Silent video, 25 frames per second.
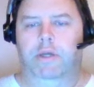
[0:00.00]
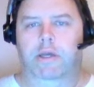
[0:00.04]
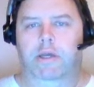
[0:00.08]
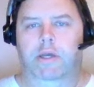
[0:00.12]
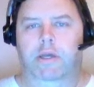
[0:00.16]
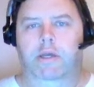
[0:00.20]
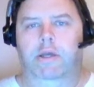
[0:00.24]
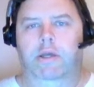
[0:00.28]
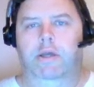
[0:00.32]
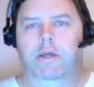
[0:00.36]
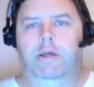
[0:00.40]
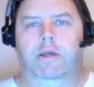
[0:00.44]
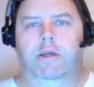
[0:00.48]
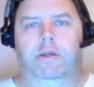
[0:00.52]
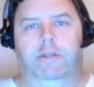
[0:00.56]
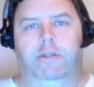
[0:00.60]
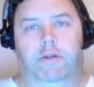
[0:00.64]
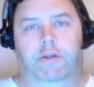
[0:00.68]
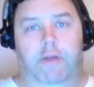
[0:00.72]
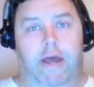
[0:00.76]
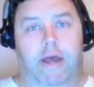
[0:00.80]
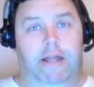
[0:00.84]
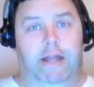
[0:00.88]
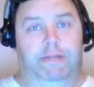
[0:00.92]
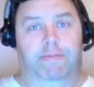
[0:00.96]
So that's my
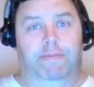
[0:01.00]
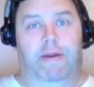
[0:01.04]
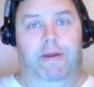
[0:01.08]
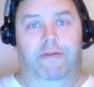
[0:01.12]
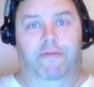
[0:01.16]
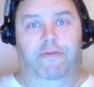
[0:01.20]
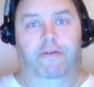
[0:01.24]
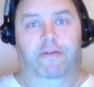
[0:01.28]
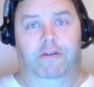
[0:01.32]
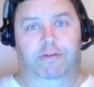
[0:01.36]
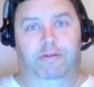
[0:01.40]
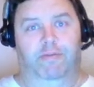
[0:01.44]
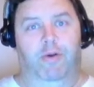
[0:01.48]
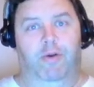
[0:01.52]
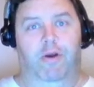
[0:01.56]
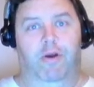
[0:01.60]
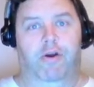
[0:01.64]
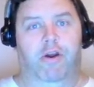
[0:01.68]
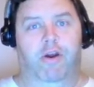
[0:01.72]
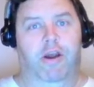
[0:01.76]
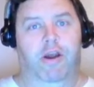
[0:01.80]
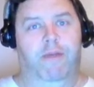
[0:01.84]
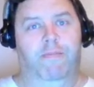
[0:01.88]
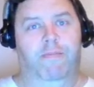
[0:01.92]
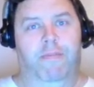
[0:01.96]
first program
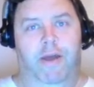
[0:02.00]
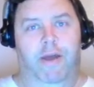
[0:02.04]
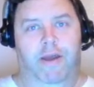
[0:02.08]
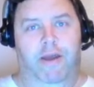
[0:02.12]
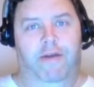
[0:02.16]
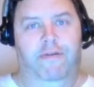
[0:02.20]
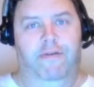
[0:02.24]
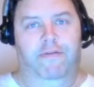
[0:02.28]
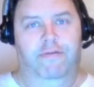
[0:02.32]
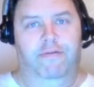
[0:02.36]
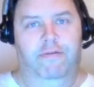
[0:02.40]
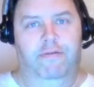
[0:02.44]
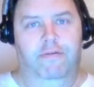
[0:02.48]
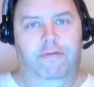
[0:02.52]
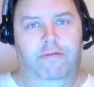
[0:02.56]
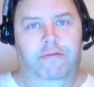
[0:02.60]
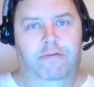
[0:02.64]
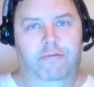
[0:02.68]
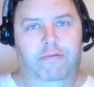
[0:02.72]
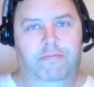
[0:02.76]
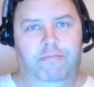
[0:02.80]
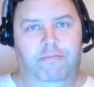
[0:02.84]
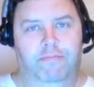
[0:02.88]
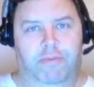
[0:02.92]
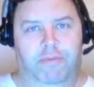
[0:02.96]
I've pretty
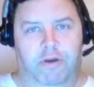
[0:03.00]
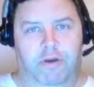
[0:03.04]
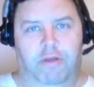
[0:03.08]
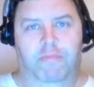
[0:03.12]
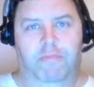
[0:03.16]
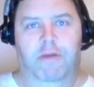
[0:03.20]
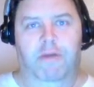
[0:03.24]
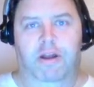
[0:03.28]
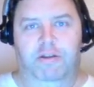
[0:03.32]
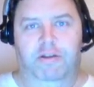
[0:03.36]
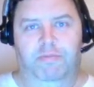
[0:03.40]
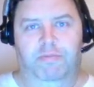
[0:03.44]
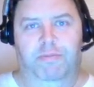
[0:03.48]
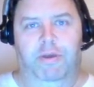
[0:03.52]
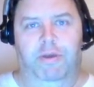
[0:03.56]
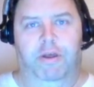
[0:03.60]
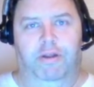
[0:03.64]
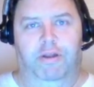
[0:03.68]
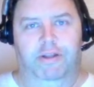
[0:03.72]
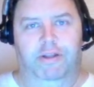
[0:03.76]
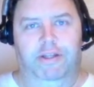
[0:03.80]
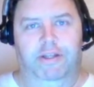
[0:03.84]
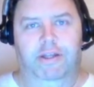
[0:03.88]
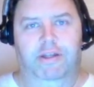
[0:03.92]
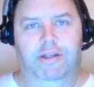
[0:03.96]
much built
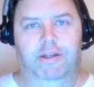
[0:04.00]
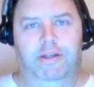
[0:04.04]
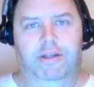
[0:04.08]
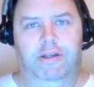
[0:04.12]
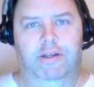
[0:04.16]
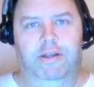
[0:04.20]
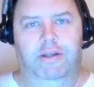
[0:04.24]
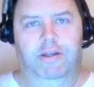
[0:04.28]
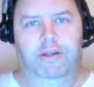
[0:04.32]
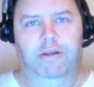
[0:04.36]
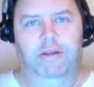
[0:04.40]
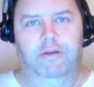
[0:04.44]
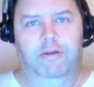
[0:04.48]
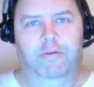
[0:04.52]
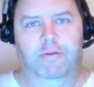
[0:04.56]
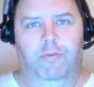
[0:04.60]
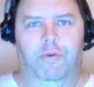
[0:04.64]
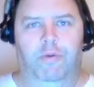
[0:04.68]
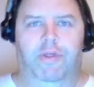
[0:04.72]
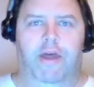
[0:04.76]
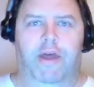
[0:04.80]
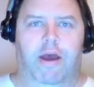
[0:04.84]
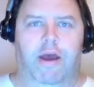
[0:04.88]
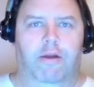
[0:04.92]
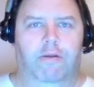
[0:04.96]

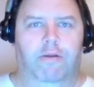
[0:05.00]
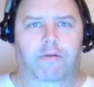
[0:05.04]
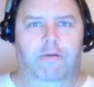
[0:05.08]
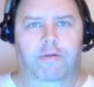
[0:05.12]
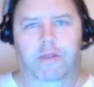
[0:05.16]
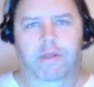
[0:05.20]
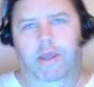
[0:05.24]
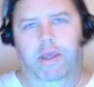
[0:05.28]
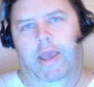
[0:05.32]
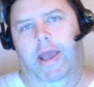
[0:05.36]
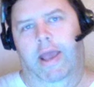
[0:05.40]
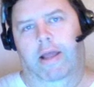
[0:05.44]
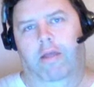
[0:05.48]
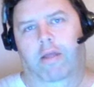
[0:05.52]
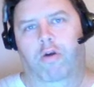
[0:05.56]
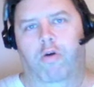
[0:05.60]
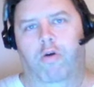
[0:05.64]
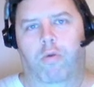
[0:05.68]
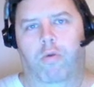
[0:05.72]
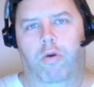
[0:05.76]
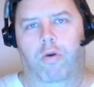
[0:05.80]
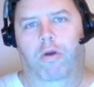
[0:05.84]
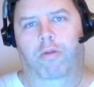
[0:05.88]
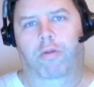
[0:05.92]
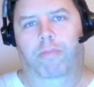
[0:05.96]
without the hello world,
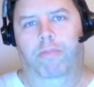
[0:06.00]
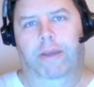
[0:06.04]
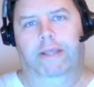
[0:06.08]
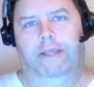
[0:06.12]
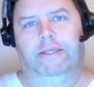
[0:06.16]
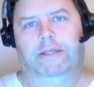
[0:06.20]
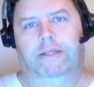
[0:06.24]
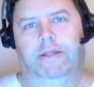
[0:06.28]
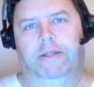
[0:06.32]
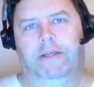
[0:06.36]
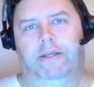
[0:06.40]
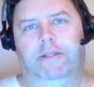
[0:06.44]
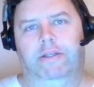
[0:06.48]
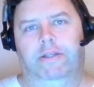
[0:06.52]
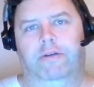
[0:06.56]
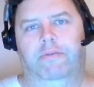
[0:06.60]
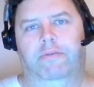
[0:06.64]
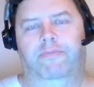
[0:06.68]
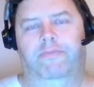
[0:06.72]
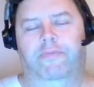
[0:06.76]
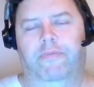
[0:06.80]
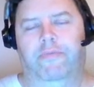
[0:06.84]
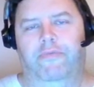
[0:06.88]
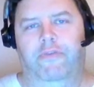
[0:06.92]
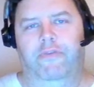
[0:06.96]
basically. So feel
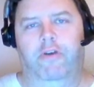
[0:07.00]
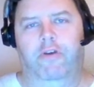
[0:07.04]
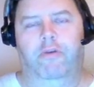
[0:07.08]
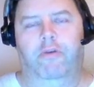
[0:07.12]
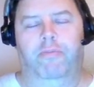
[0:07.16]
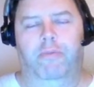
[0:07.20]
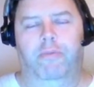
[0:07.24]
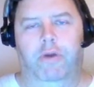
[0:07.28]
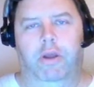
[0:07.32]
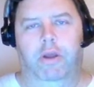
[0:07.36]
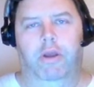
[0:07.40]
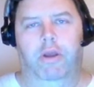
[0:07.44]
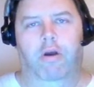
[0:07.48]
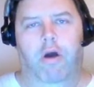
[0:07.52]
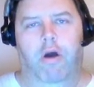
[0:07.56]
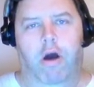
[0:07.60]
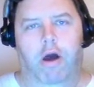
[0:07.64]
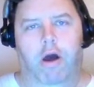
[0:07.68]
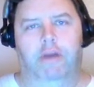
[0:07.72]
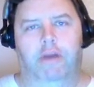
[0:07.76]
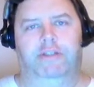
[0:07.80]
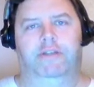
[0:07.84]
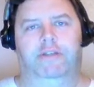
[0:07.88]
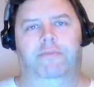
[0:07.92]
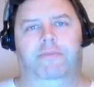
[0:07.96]
pretty
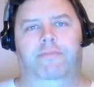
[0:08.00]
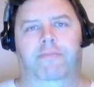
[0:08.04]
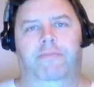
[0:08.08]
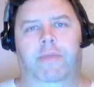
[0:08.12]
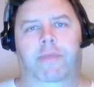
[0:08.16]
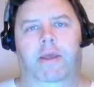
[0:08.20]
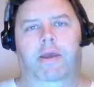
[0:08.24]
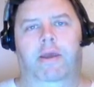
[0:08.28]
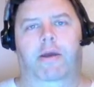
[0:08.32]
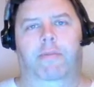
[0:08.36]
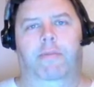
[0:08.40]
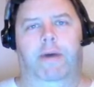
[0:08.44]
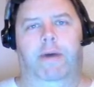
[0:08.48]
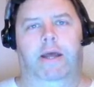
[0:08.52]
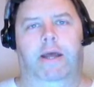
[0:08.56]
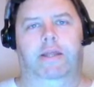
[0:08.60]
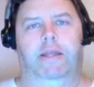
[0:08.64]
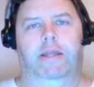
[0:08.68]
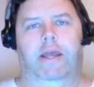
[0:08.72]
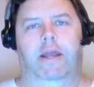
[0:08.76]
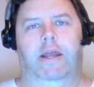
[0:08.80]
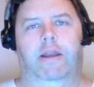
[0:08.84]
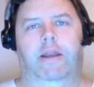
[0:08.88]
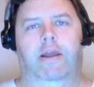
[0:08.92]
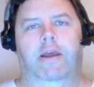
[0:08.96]
awesome about that.
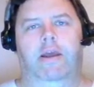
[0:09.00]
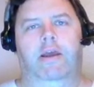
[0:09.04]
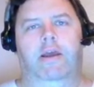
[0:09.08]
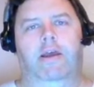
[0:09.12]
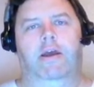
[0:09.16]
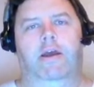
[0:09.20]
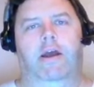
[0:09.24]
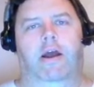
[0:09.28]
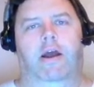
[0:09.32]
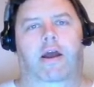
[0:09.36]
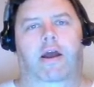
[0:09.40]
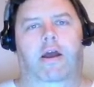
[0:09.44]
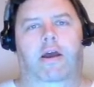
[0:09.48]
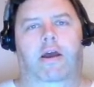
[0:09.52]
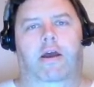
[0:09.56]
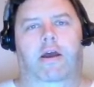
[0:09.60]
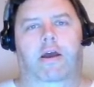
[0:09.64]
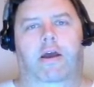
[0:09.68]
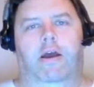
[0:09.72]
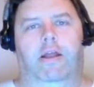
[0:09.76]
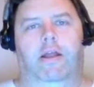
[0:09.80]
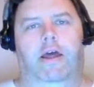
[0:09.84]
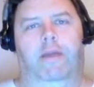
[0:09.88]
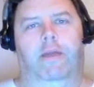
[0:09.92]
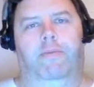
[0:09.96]
A lot of
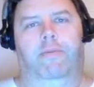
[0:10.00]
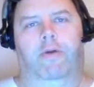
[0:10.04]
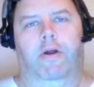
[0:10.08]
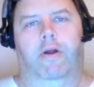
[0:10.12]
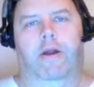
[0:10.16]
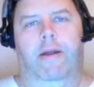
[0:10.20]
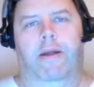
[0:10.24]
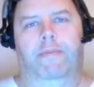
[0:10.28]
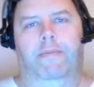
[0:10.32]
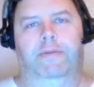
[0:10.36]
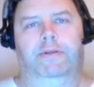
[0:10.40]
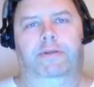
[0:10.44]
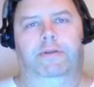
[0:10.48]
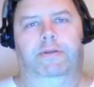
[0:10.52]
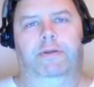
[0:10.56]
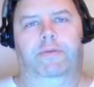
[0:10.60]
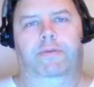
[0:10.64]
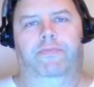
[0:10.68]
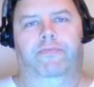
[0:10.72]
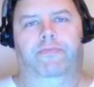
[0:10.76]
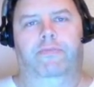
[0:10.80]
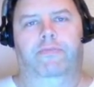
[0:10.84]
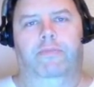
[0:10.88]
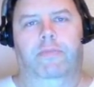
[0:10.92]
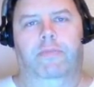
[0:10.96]
programmers,
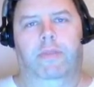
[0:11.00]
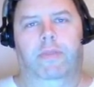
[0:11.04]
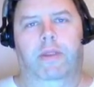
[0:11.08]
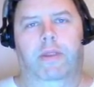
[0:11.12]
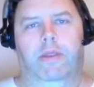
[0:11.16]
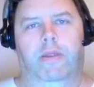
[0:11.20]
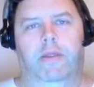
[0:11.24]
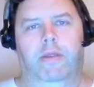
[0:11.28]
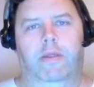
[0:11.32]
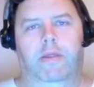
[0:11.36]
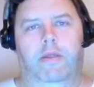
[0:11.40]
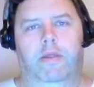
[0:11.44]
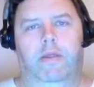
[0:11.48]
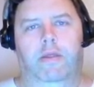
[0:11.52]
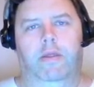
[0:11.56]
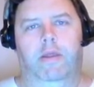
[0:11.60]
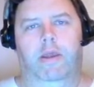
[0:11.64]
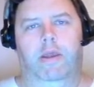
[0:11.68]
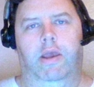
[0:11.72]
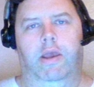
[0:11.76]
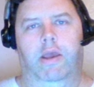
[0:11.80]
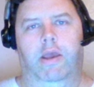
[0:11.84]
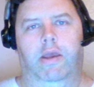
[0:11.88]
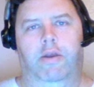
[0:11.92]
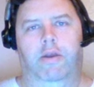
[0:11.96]
you're
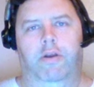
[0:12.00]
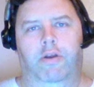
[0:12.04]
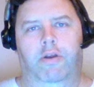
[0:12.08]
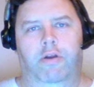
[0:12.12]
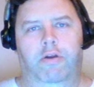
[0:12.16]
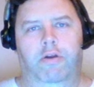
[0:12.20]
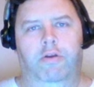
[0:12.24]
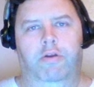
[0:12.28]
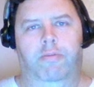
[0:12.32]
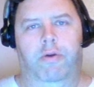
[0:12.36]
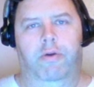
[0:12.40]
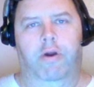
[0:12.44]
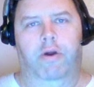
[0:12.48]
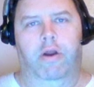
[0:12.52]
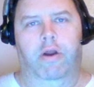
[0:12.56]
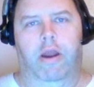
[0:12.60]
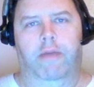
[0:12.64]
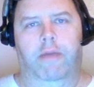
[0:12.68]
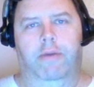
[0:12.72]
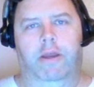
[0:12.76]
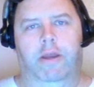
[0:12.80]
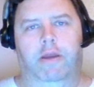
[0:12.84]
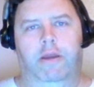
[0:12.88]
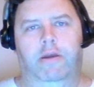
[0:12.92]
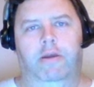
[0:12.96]
new into programming,
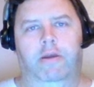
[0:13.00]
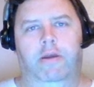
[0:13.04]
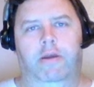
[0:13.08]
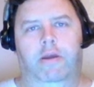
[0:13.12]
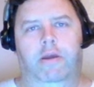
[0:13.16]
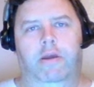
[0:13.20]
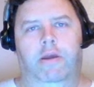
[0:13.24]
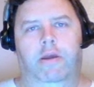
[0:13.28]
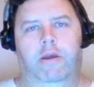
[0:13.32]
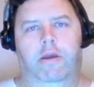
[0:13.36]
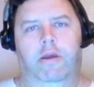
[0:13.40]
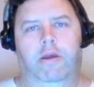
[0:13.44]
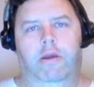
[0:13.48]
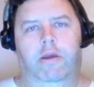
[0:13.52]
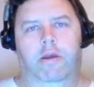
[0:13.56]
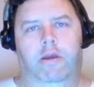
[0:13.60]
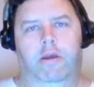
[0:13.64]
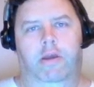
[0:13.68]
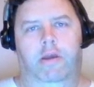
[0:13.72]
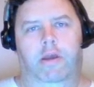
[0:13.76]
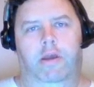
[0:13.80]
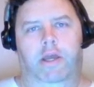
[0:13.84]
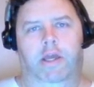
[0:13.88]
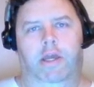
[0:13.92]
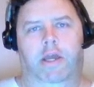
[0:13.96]

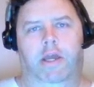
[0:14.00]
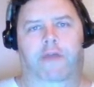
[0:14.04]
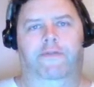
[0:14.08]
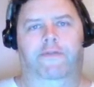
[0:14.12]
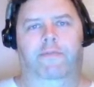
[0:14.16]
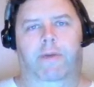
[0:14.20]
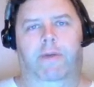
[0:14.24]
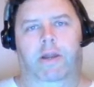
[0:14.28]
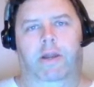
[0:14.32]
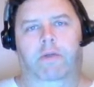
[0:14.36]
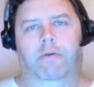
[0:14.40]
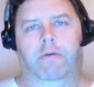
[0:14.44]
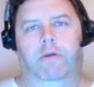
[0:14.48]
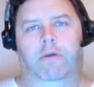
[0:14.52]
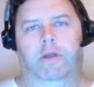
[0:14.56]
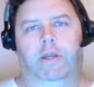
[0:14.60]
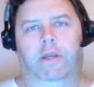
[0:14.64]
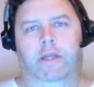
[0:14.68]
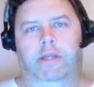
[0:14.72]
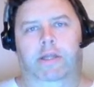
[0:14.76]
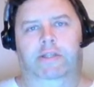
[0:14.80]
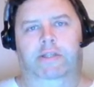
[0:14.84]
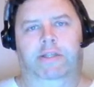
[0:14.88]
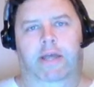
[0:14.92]
everybody really needs that